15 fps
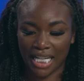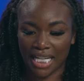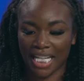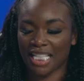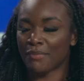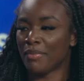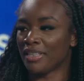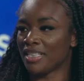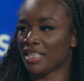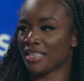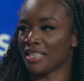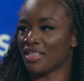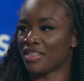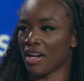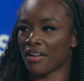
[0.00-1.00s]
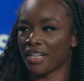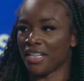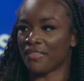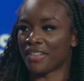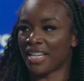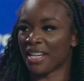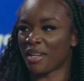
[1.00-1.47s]
it's been just a journey
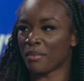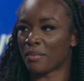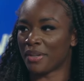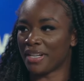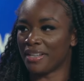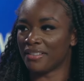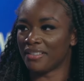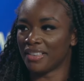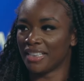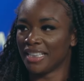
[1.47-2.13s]
of kicking butt.